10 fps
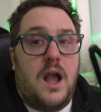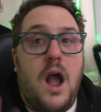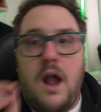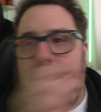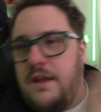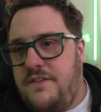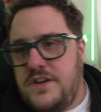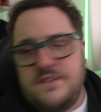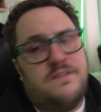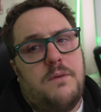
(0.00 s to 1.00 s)
All right,
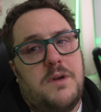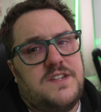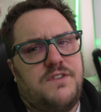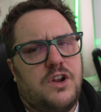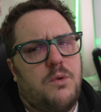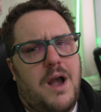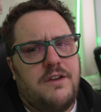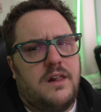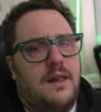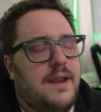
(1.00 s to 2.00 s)
first and foremost, if you're going to wow
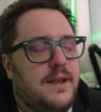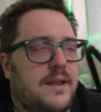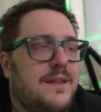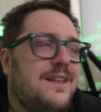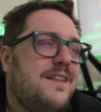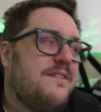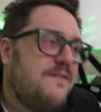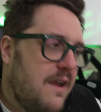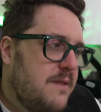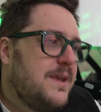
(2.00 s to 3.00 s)
your client, then at the
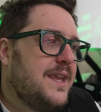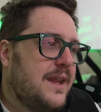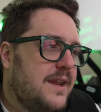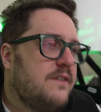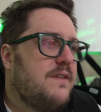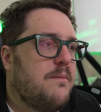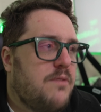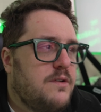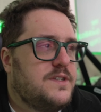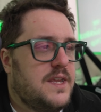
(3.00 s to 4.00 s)
very beginning of that
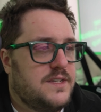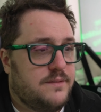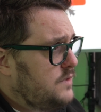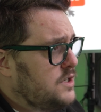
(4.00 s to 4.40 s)
process,